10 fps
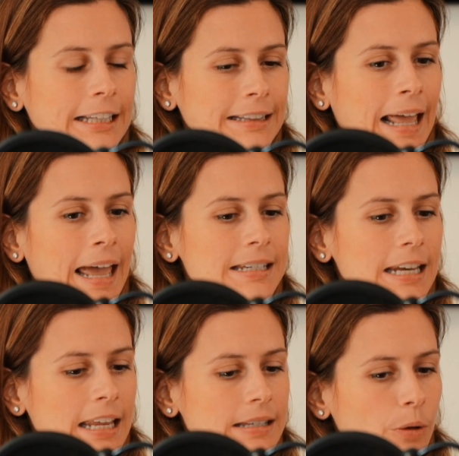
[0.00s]
that
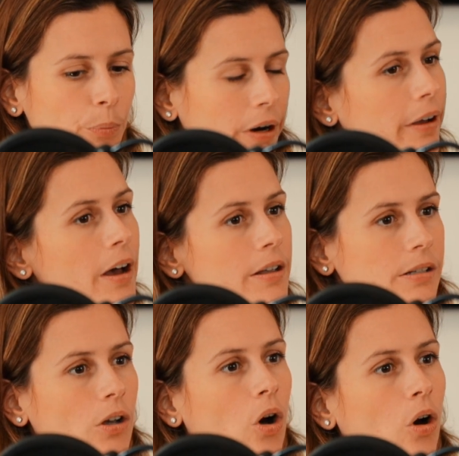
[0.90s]
is a
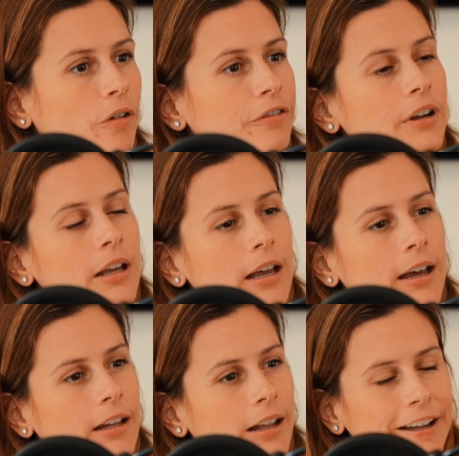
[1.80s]
precursor of,
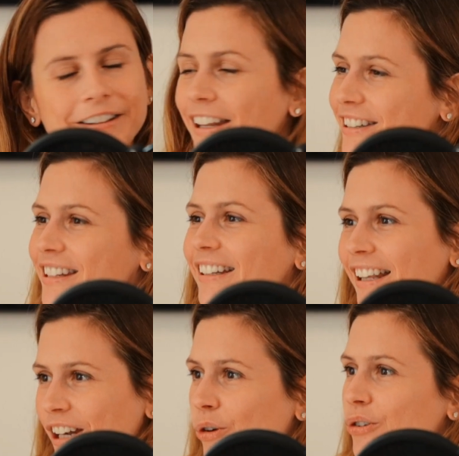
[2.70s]
it's a,
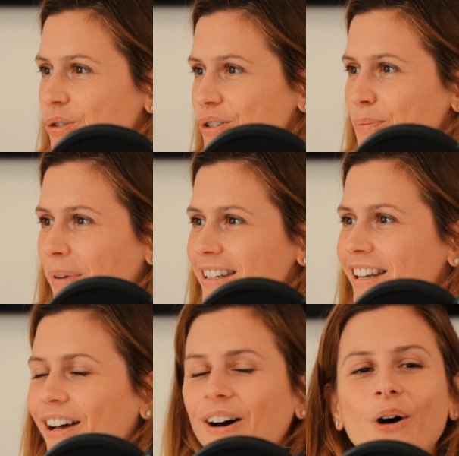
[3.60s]
the
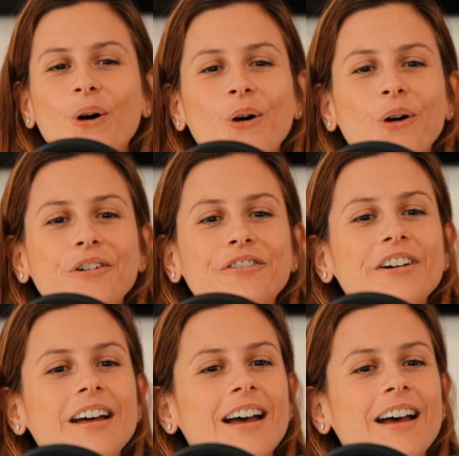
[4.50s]
neurotransmitter of,